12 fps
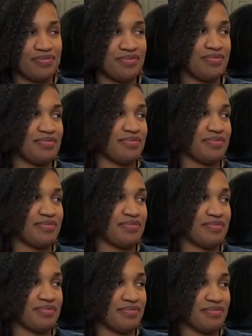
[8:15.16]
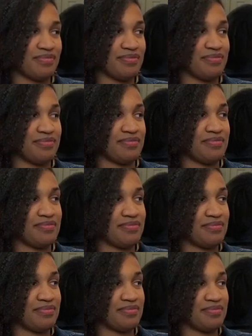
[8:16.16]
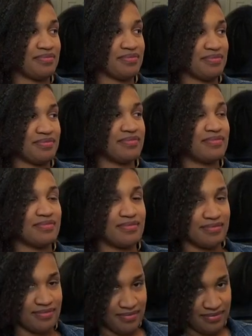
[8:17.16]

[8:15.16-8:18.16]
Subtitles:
The person shown says nothing.